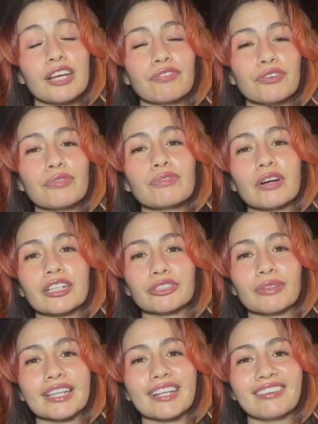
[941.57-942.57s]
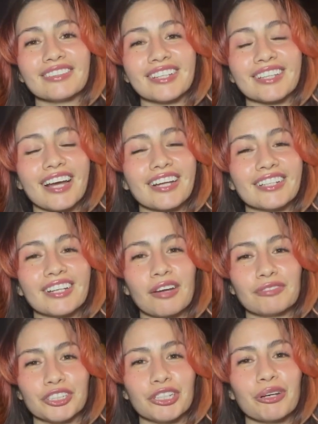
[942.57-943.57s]
If you've worked with Lilith, I'd
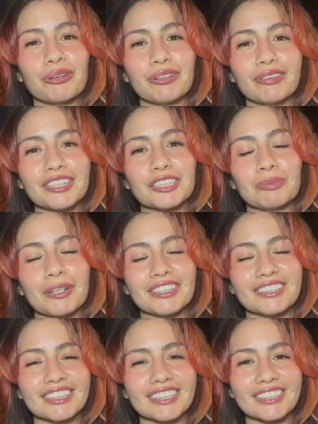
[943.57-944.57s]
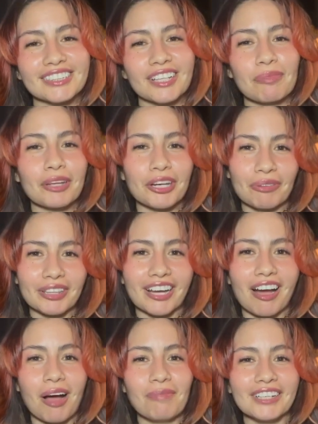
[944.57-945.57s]
love to know your experiences. Let me know in the
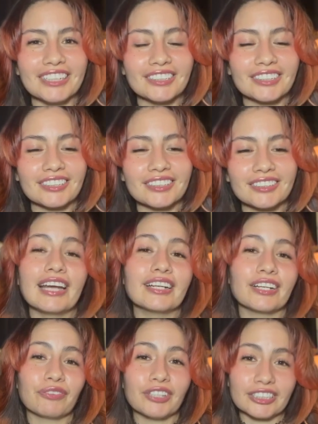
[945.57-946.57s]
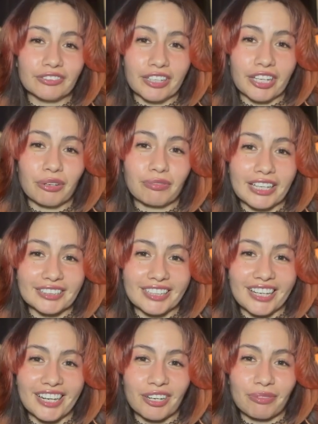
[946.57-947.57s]
comments. And if this video
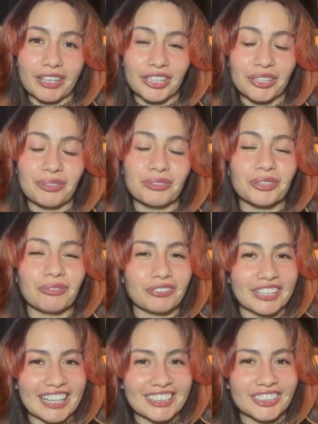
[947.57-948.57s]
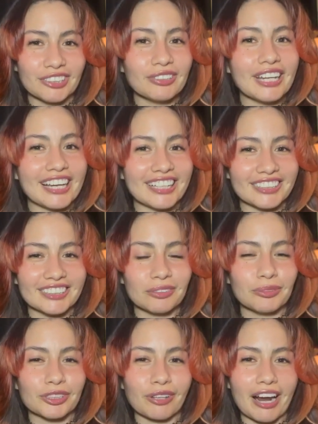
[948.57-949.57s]
resonated with you, don't forget to like and
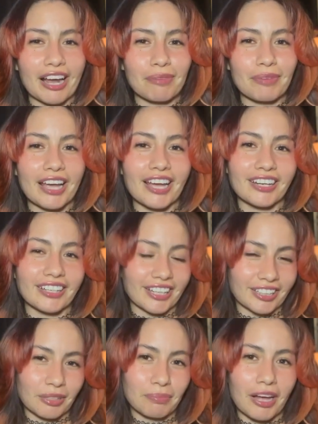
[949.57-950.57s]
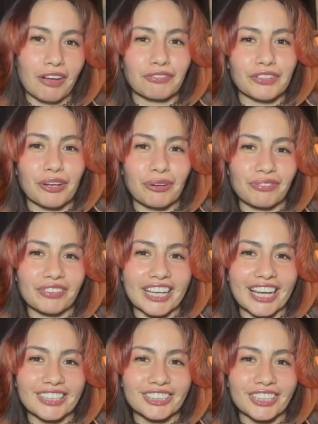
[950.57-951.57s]
subscribe and hit the bell for
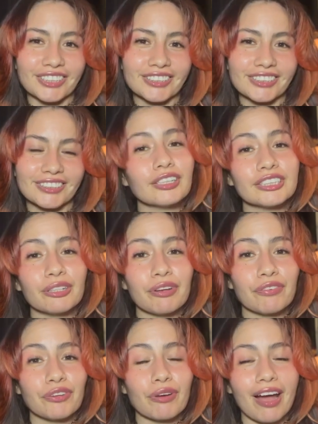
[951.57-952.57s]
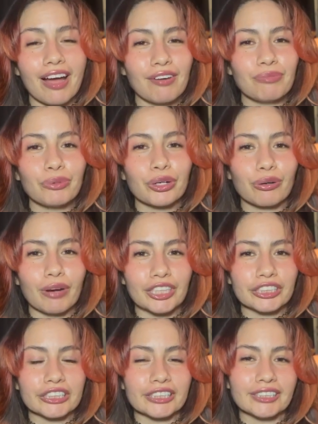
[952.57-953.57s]
notifications. Also, if you have more
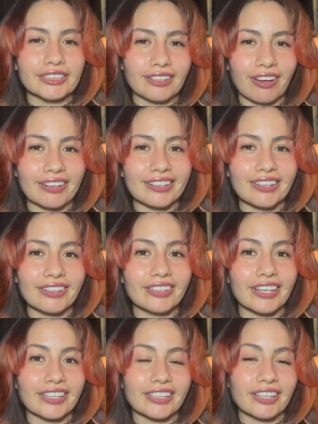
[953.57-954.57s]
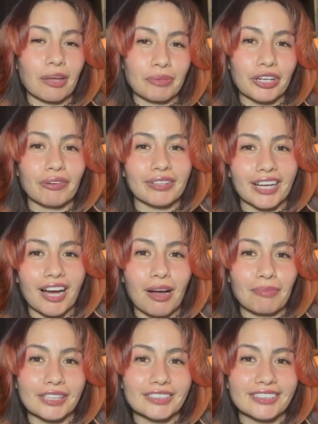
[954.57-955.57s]
questions on Lilith, let me know in the
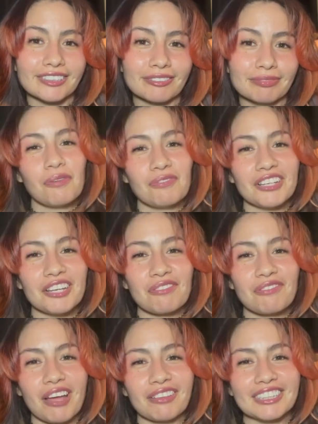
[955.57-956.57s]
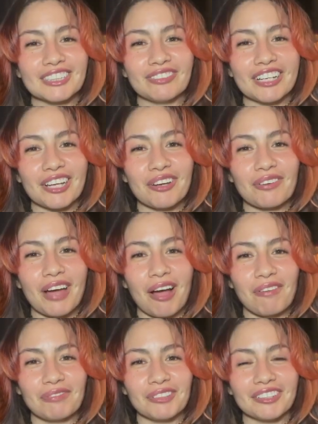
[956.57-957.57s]
comments. Hopefully you found this video
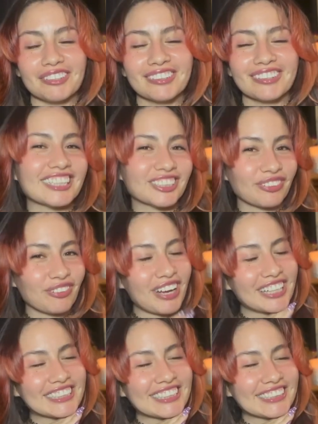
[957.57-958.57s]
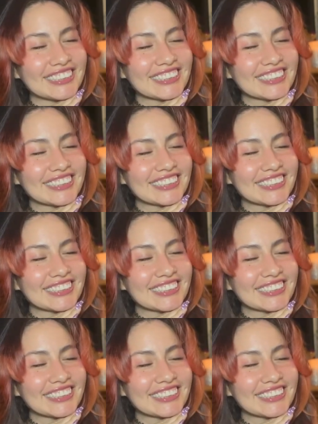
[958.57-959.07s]
helpful. Thanks for watching.